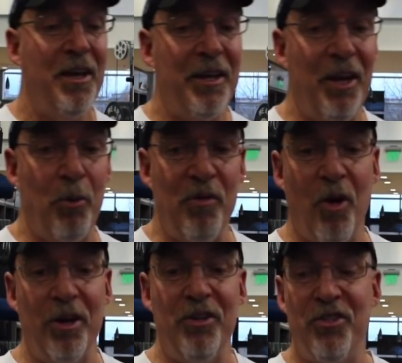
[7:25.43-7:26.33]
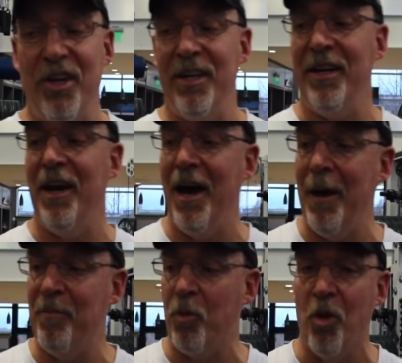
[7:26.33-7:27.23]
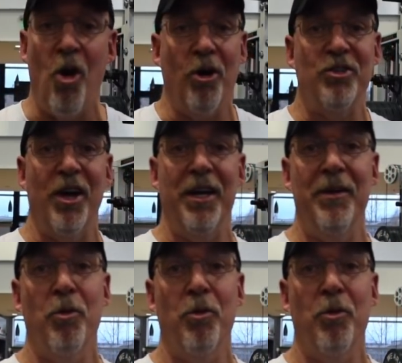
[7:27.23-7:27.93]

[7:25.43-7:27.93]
We've already seen it. We're all excited.